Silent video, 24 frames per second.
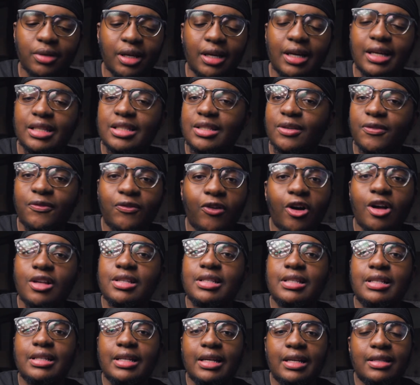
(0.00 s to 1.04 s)
It's a
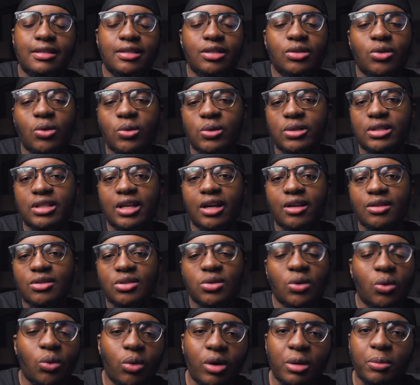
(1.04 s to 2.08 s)
fast lens. It goes down
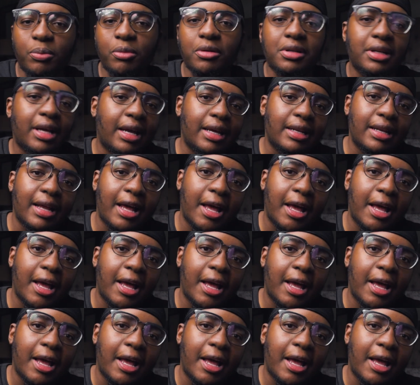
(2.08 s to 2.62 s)
to 1.8